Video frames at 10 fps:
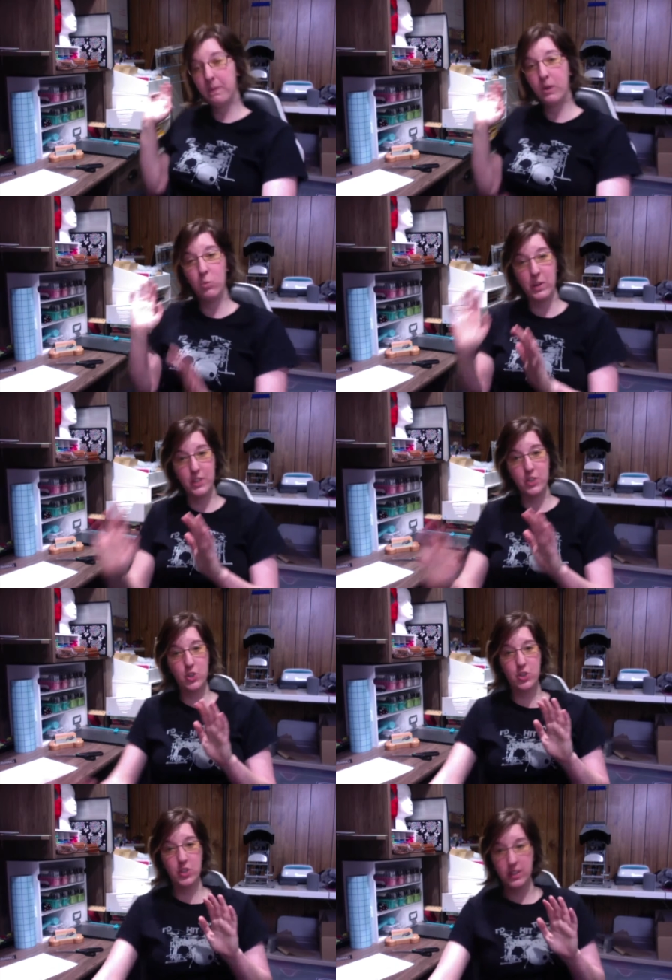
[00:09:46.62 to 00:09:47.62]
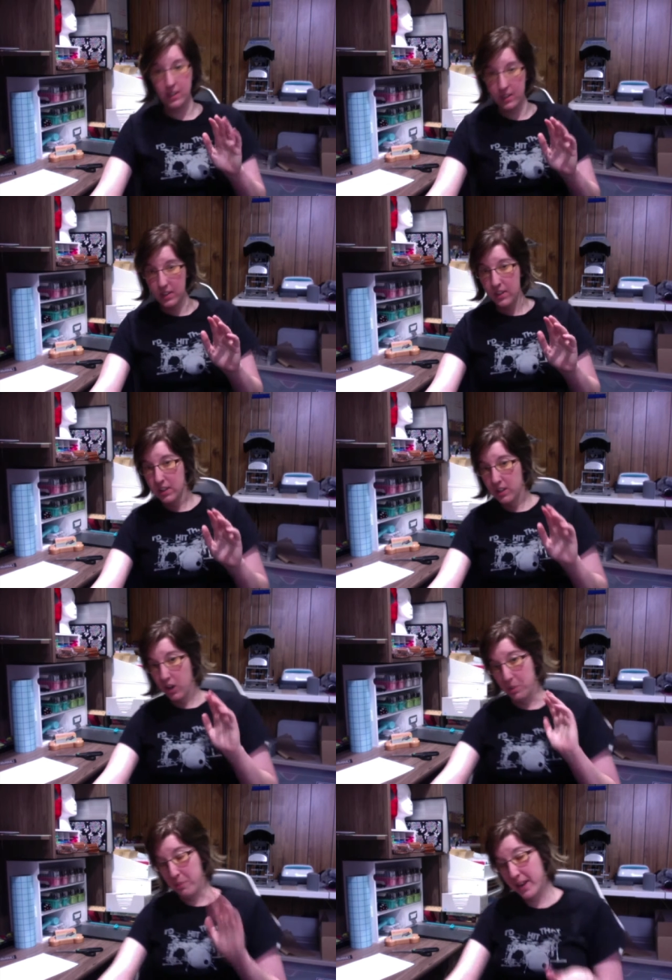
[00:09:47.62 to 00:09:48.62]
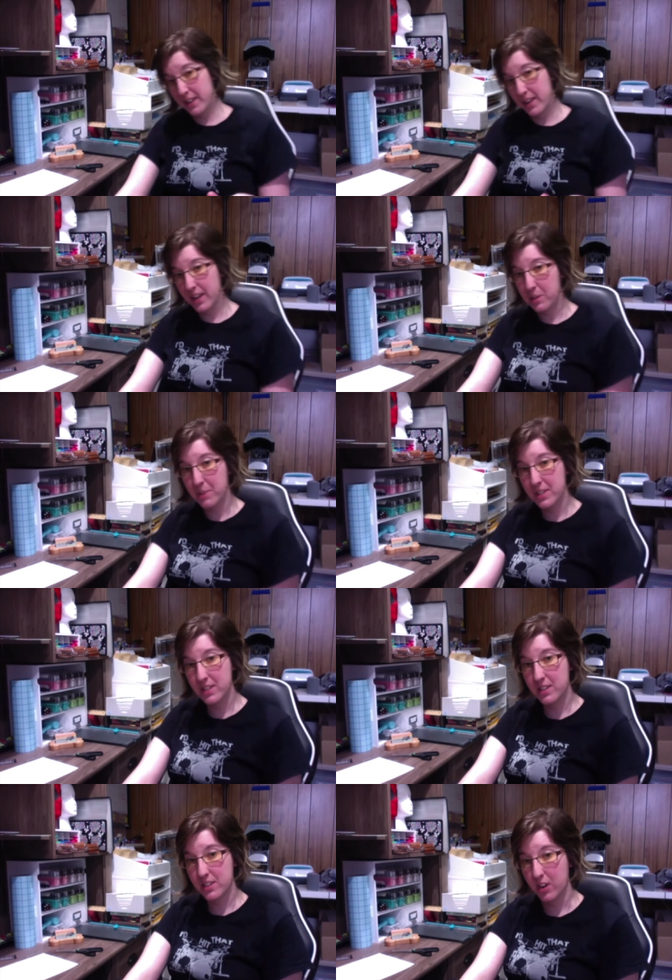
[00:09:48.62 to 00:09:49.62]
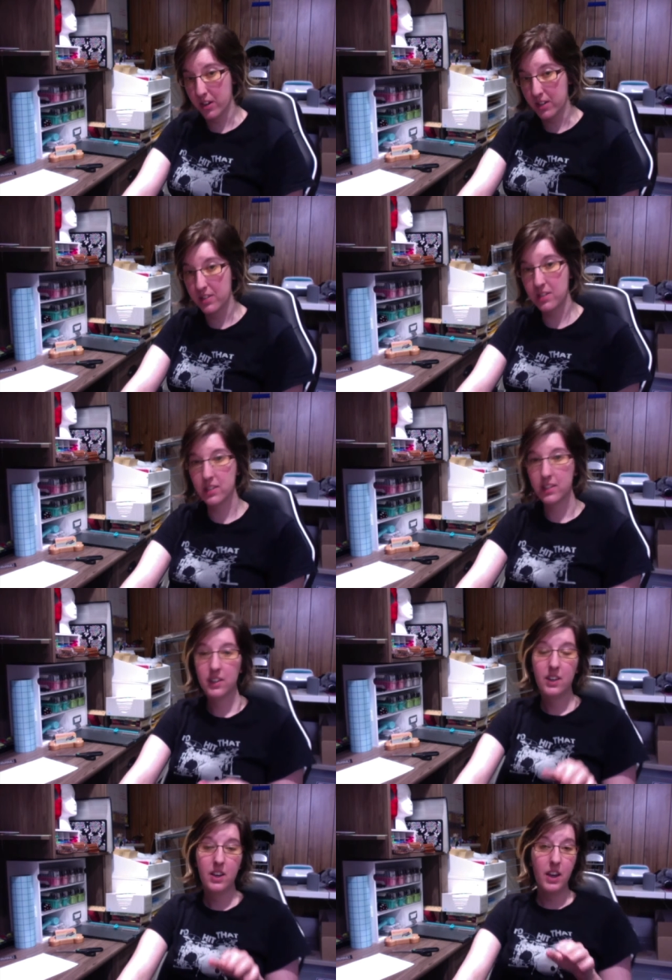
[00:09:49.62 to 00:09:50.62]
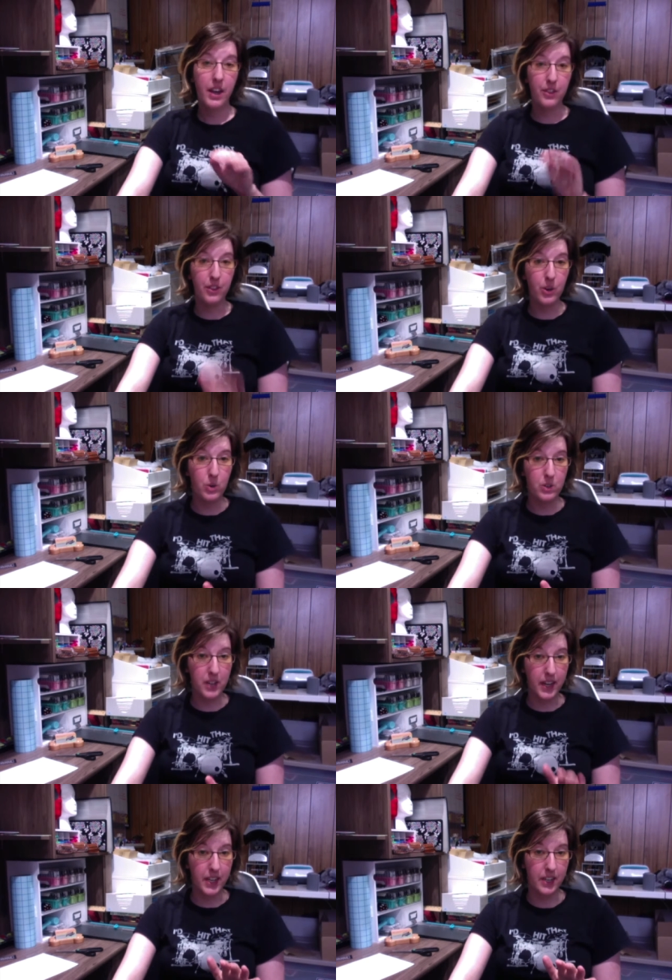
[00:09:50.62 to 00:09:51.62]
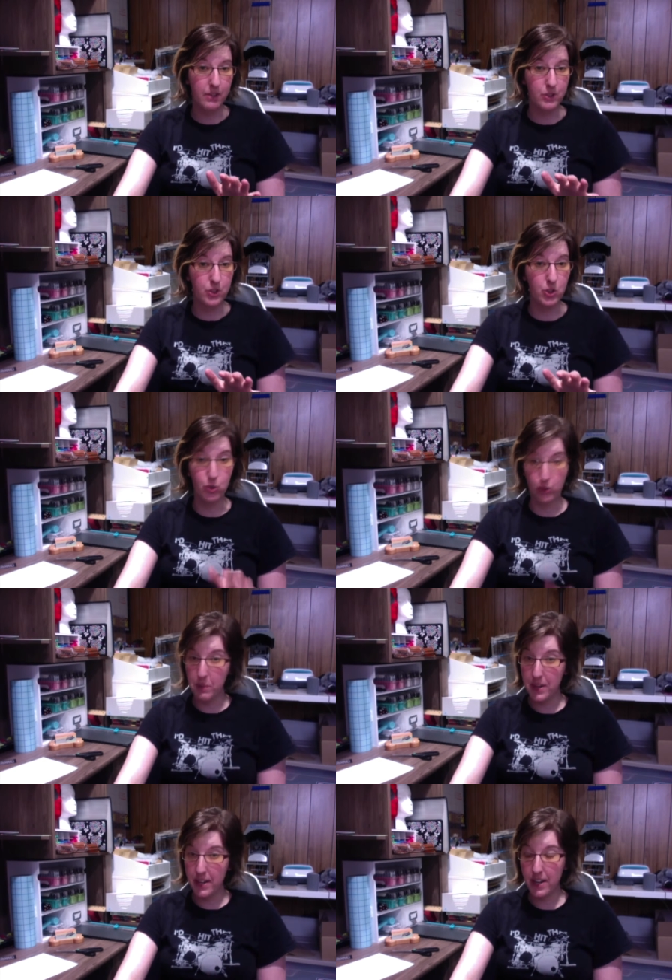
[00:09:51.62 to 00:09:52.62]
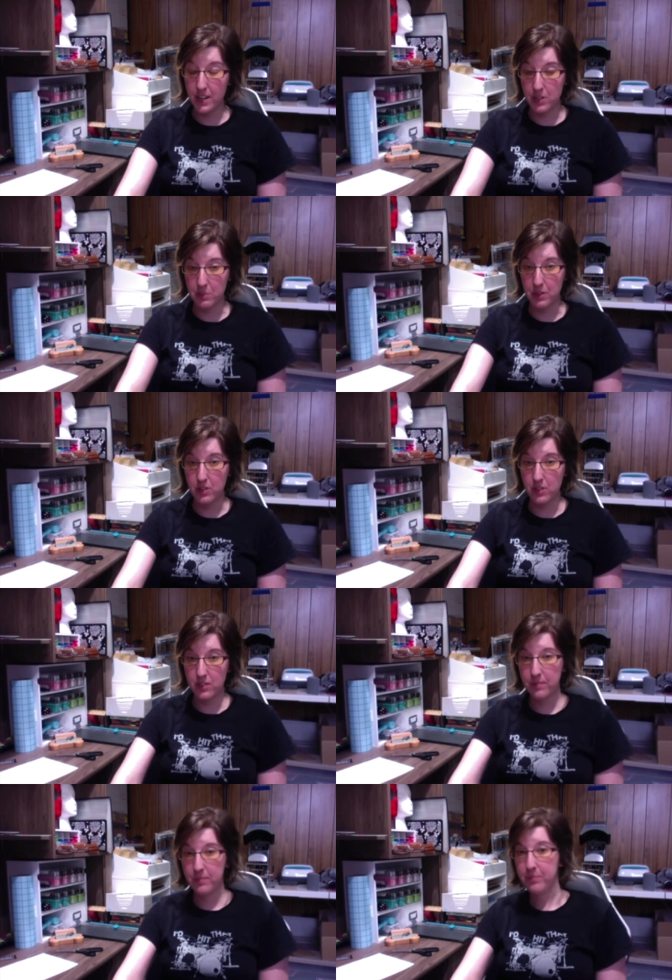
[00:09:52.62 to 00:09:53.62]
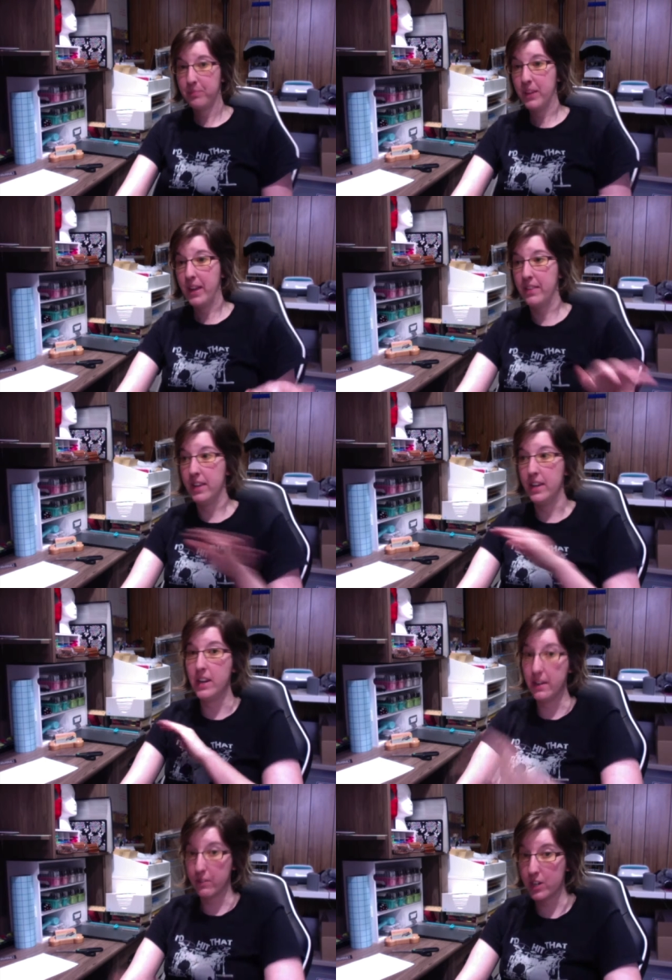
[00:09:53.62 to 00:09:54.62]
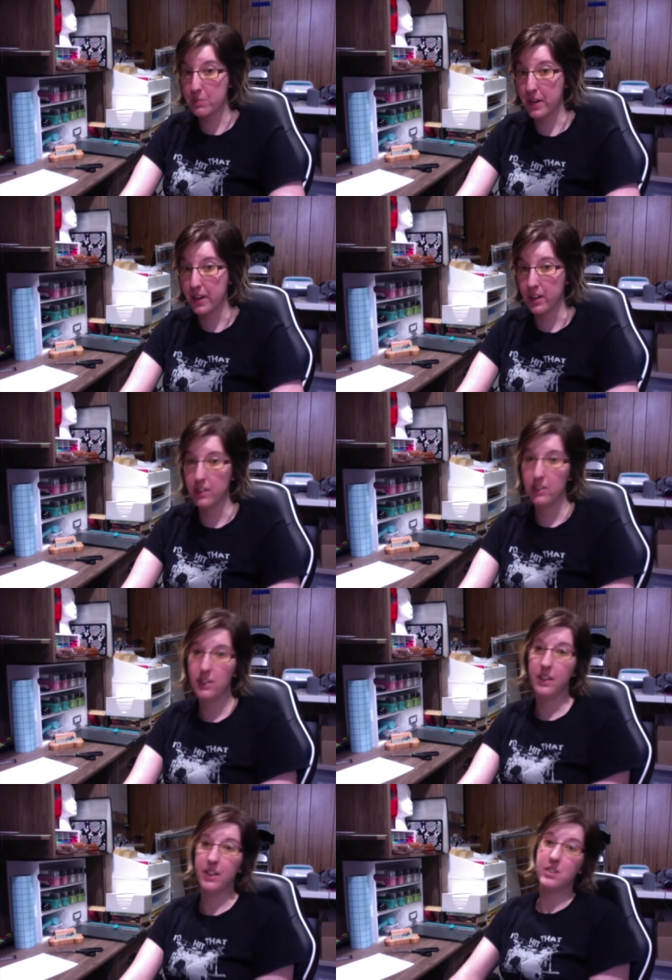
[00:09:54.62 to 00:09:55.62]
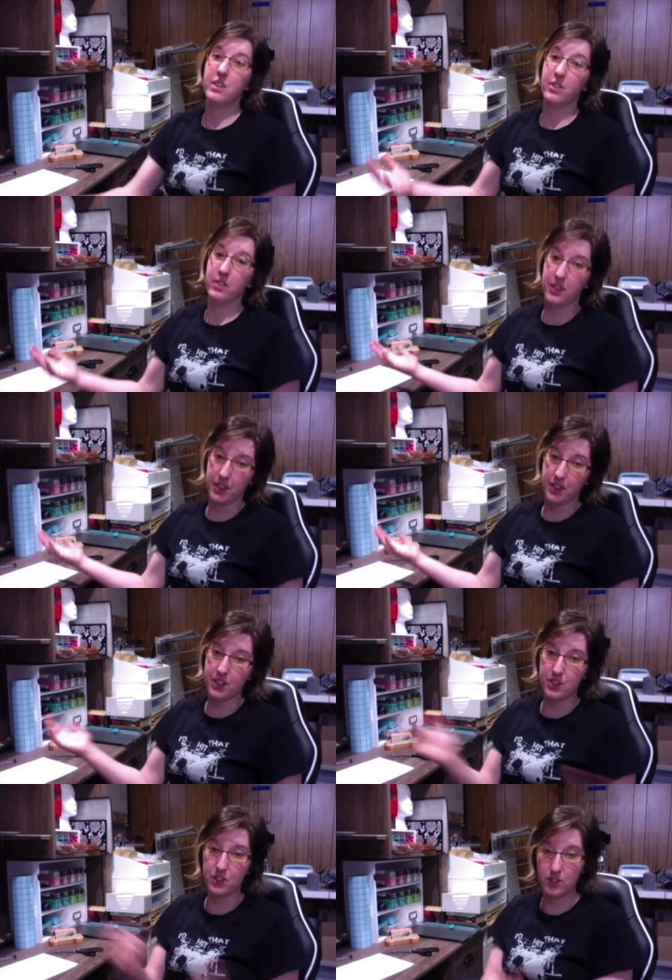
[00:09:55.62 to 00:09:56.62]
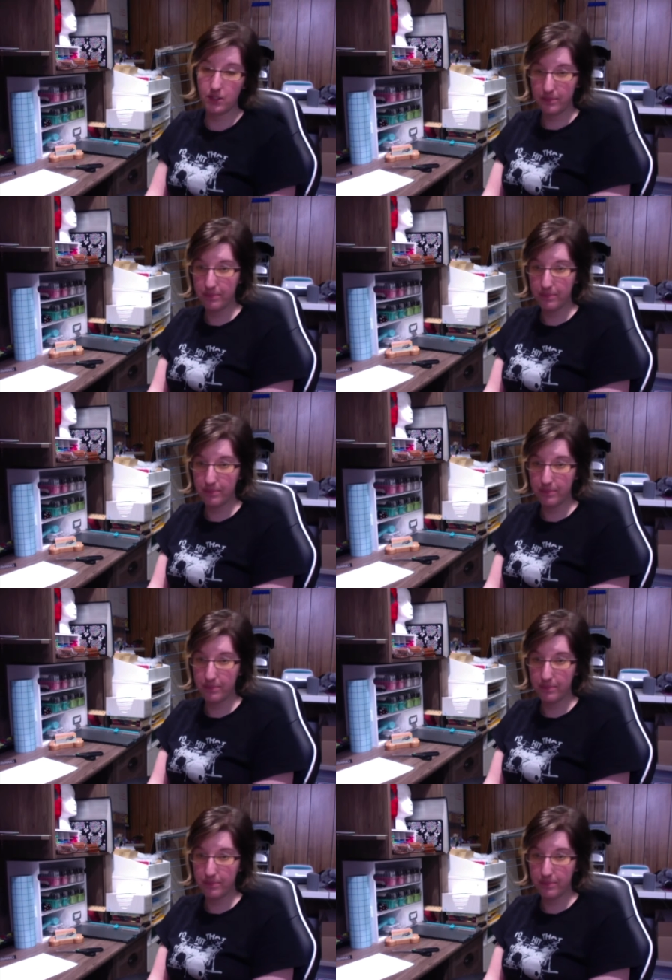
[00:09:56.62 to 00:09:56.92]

which are magnetic business cards, and those I give to repeat customers, and they never expire. And that's another thing that's